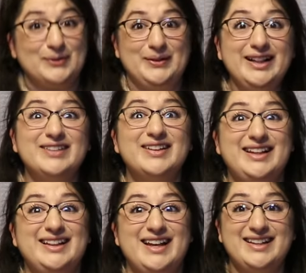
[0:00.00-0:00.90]
Really,
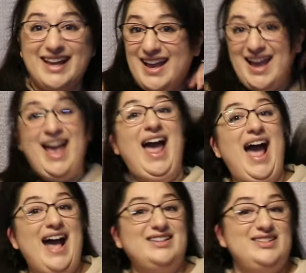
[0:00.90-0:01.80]
really like.
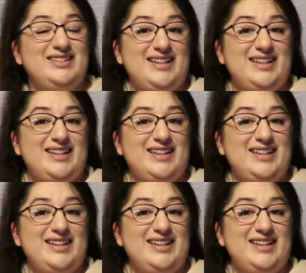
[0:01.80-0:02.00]
As you can